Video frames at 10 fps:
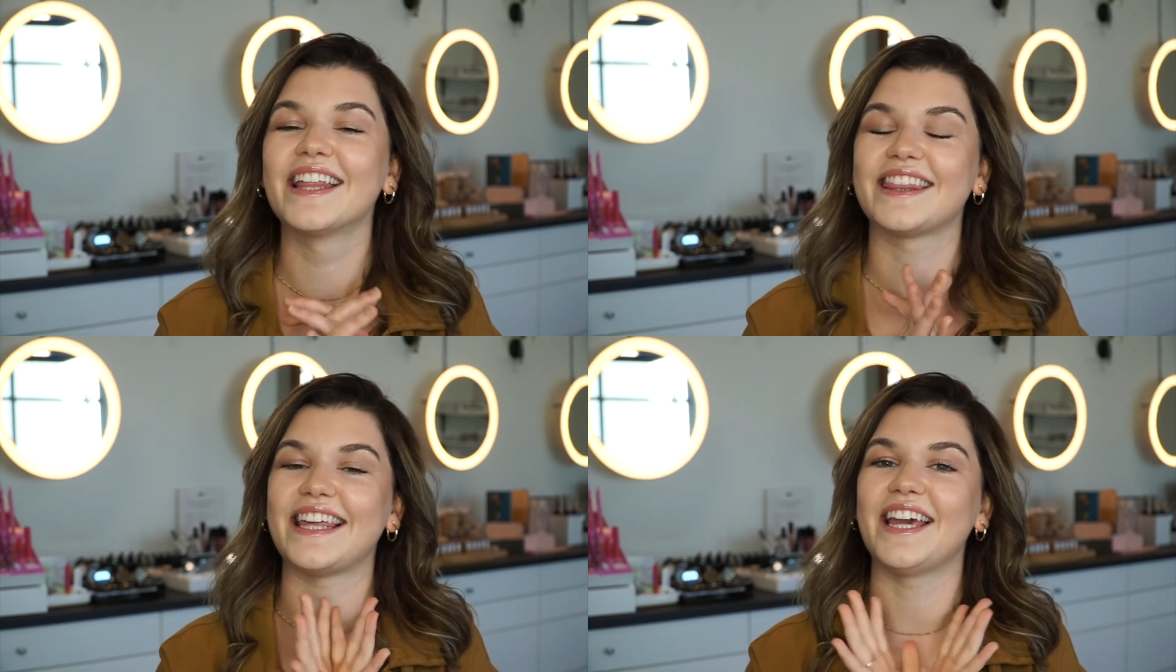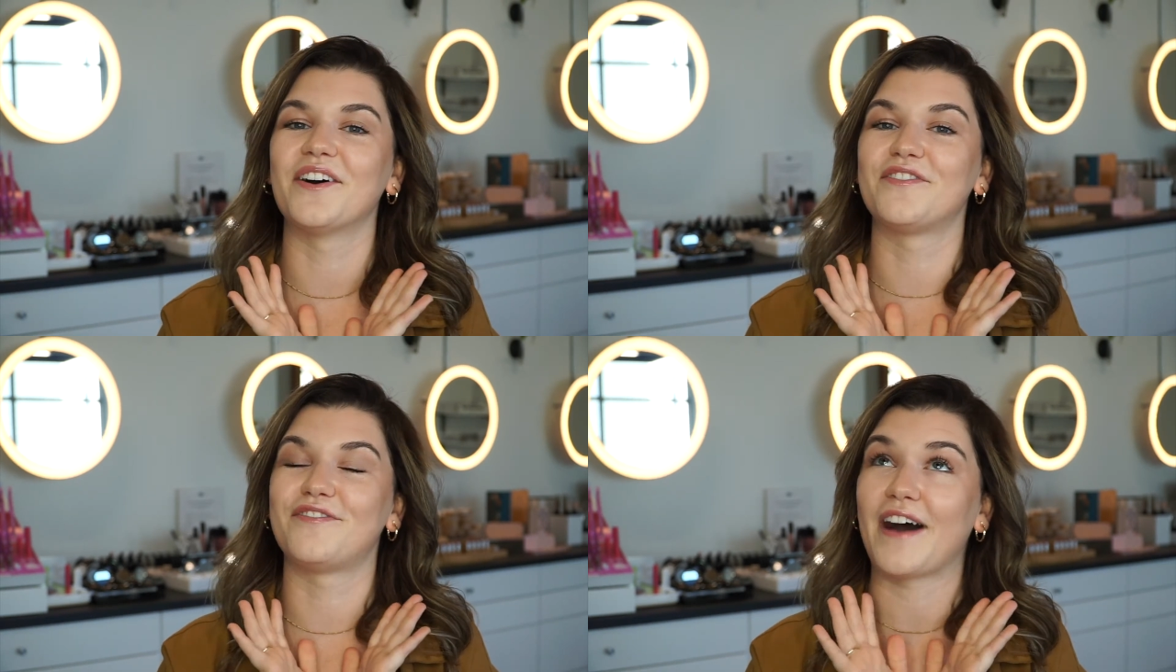the
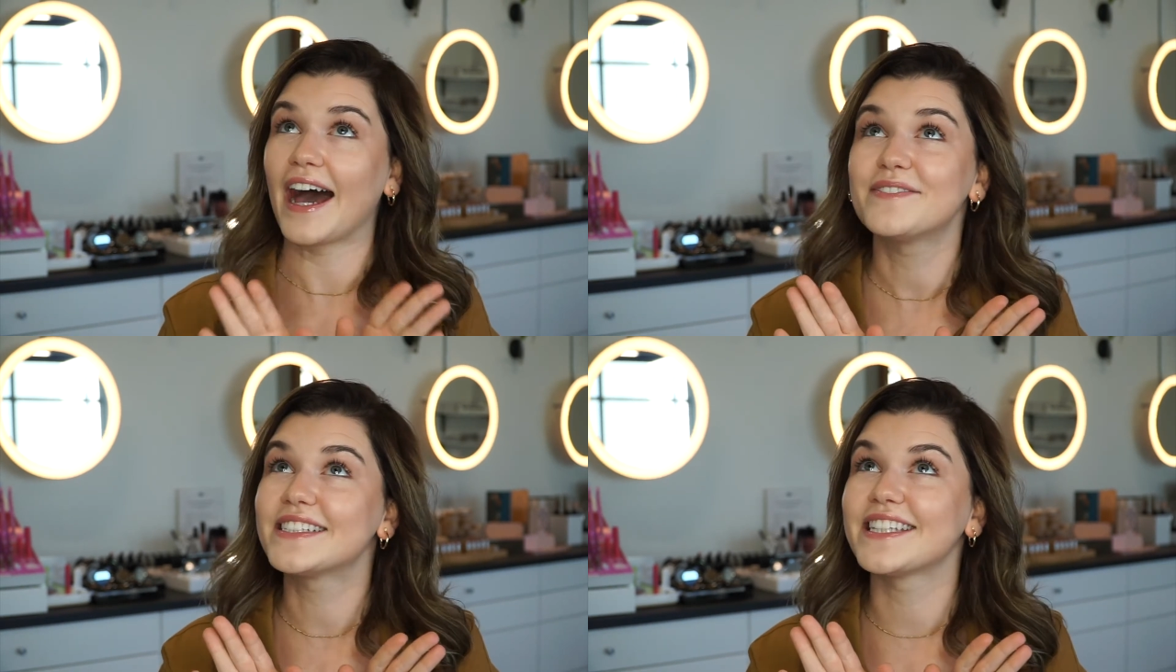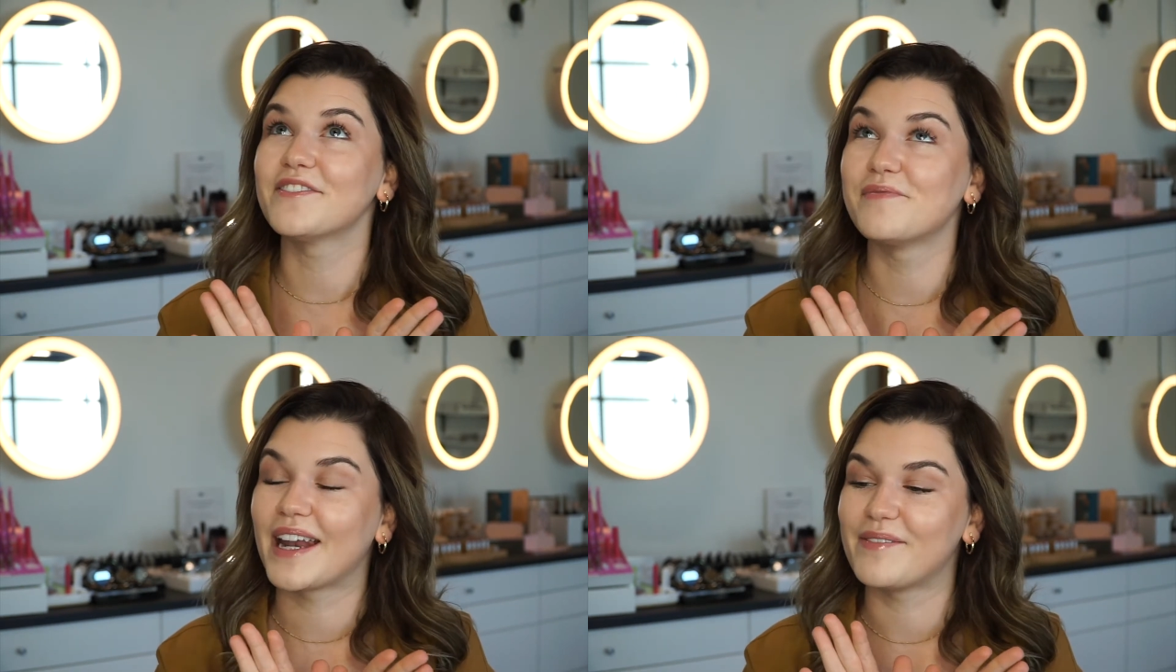5 to
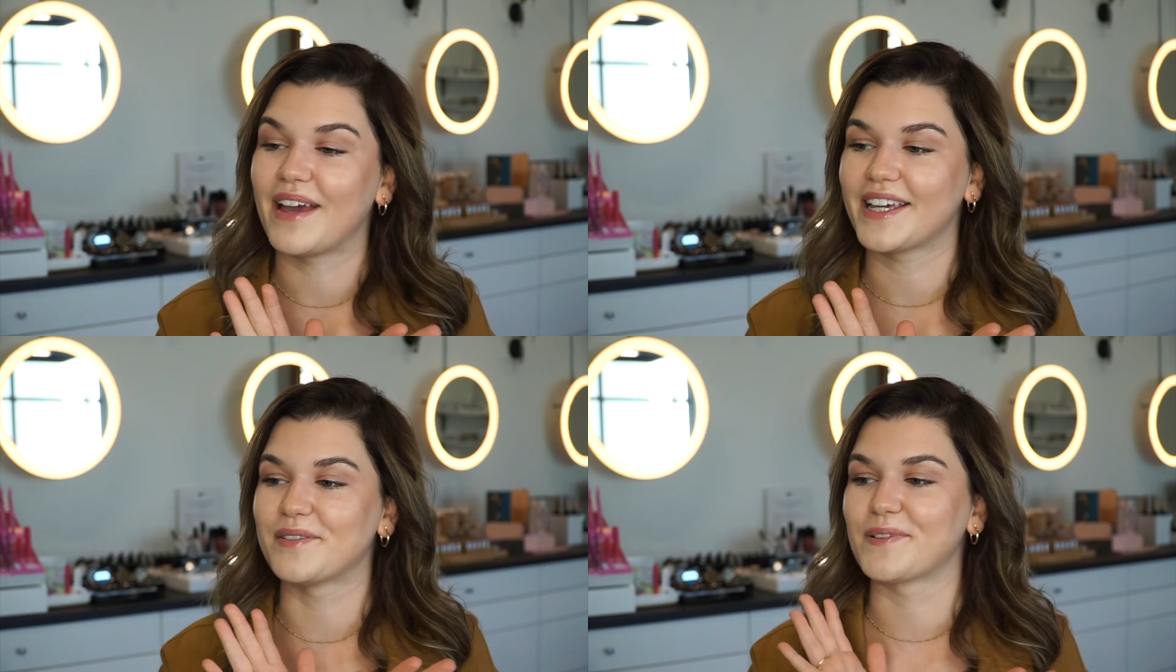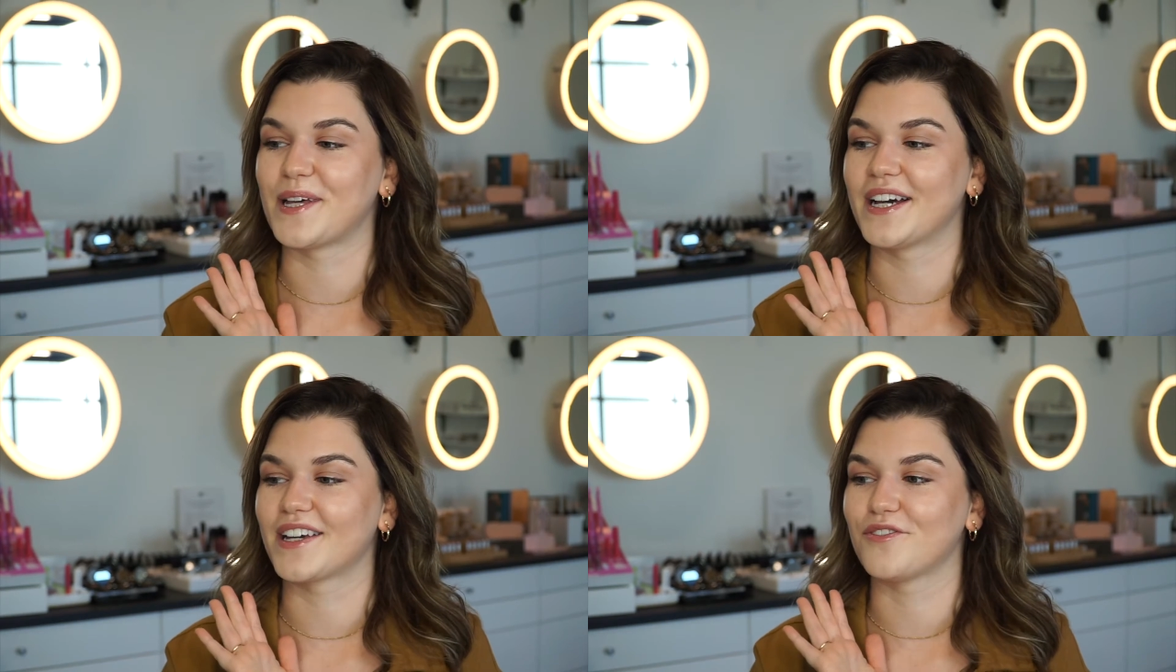7 minute makeup
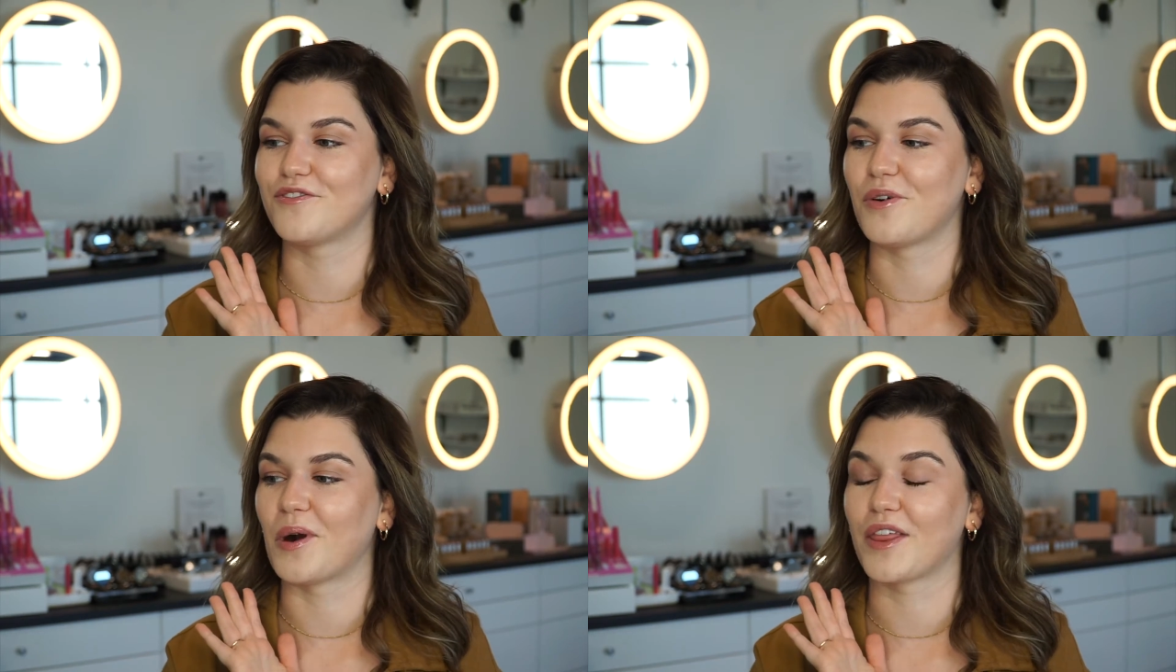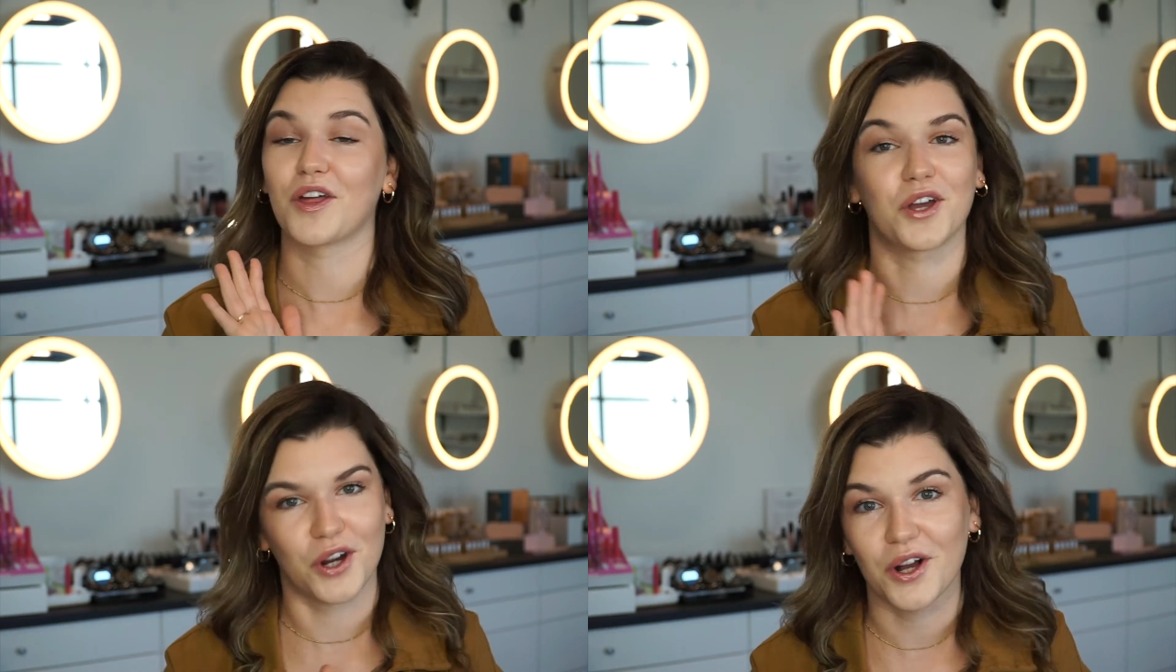look for
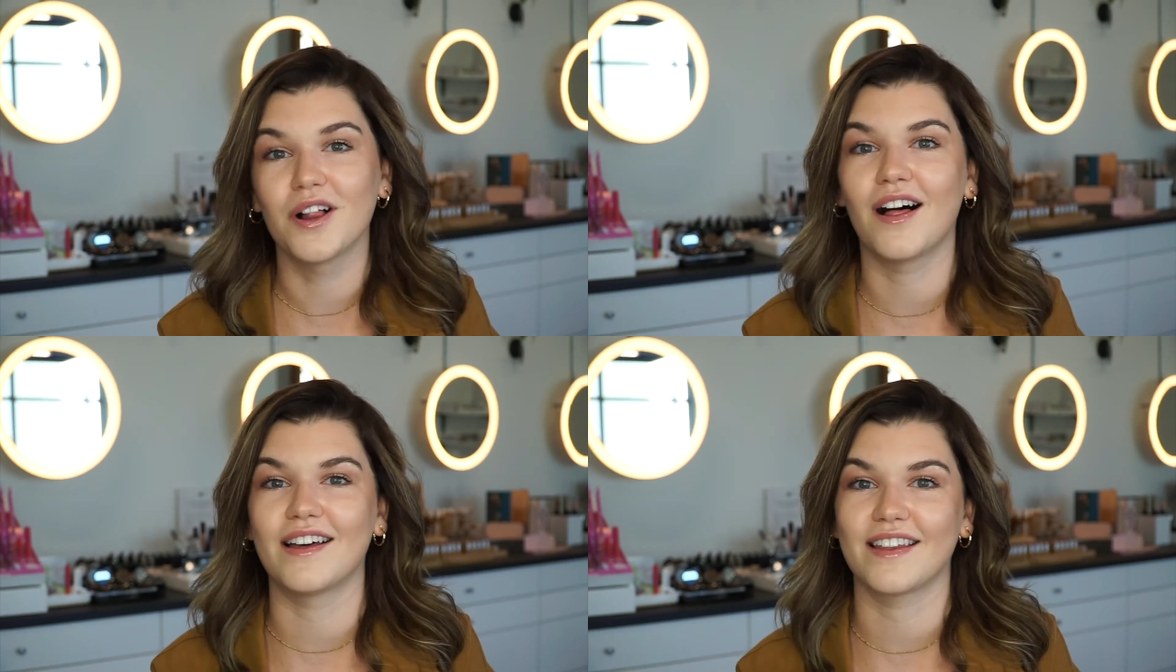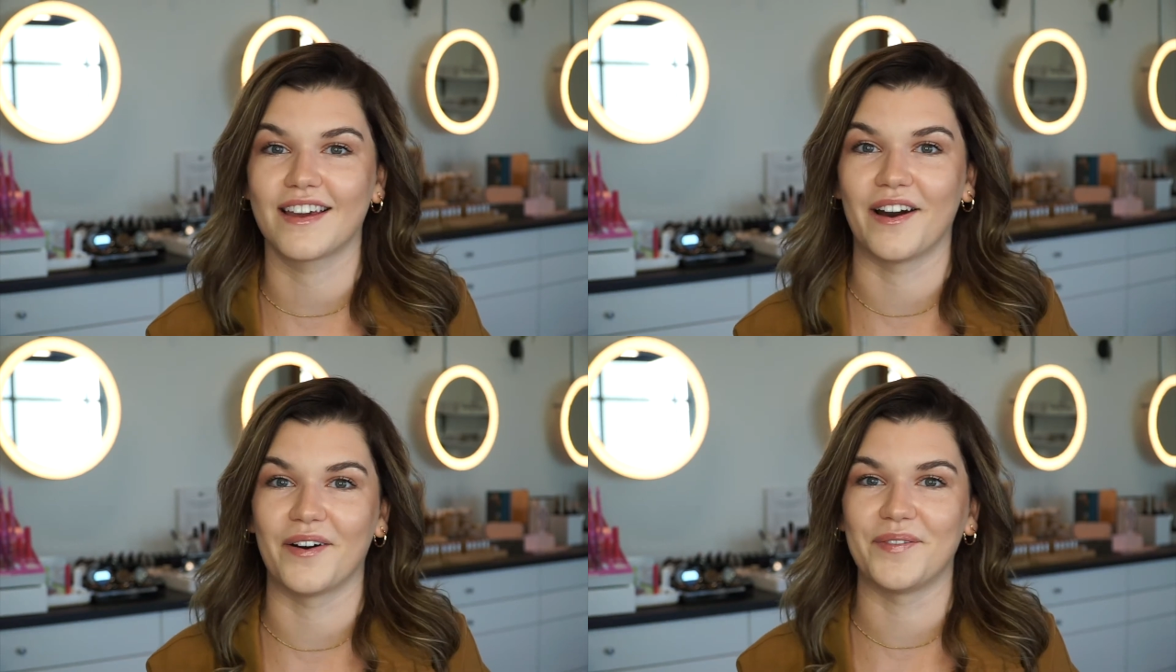the girl on the
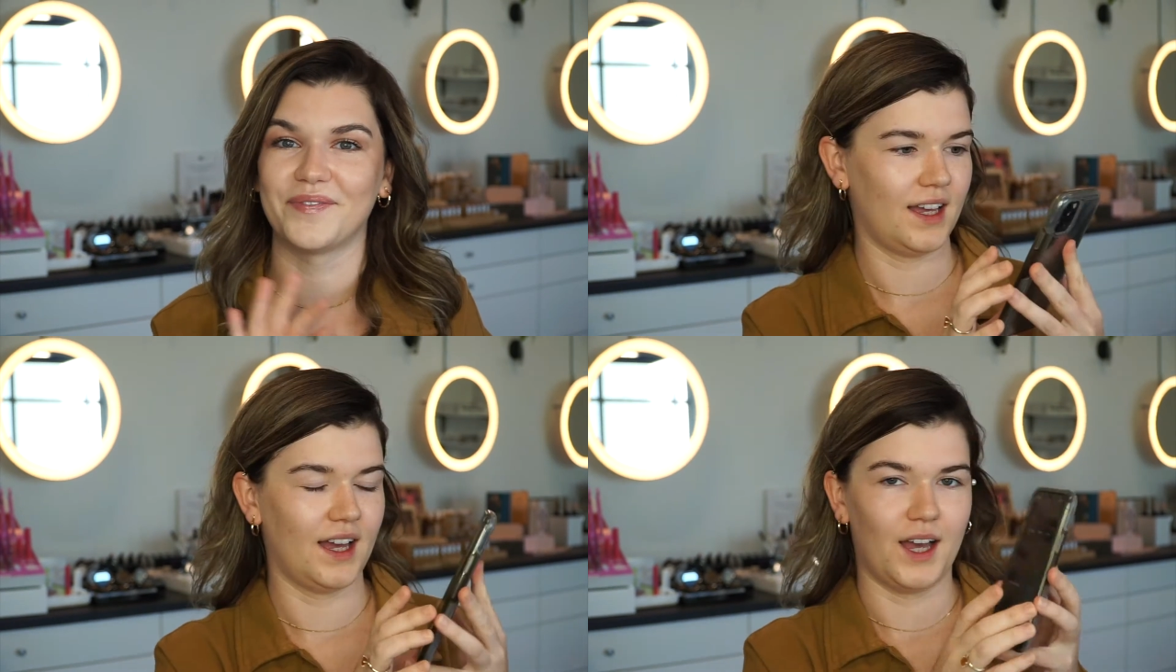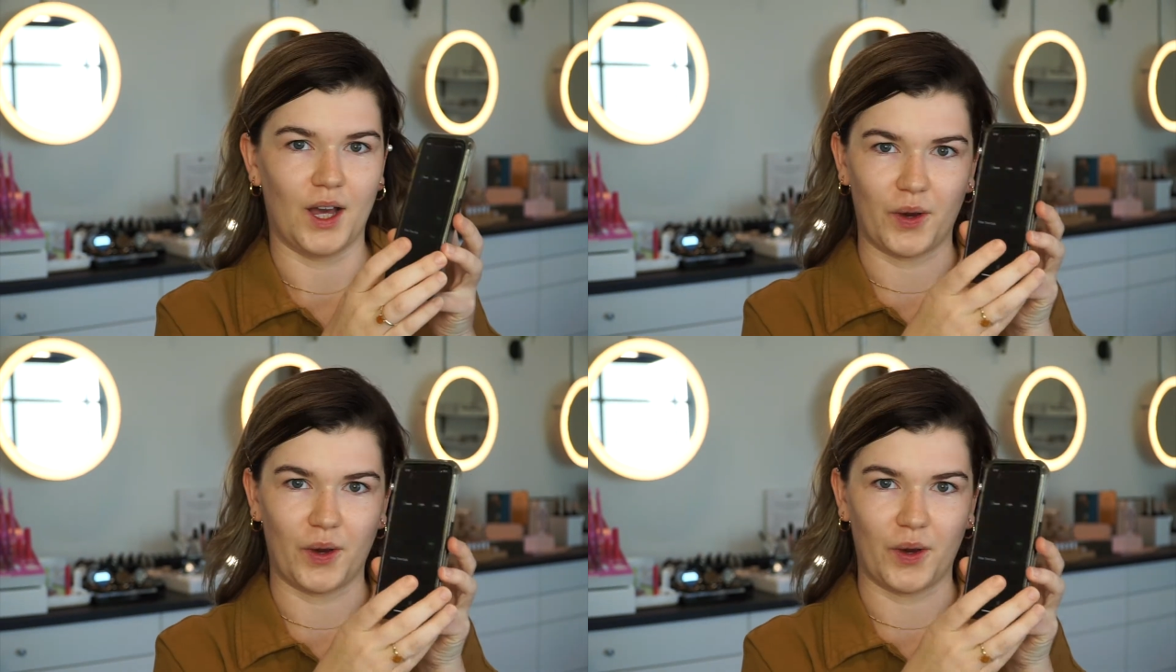go.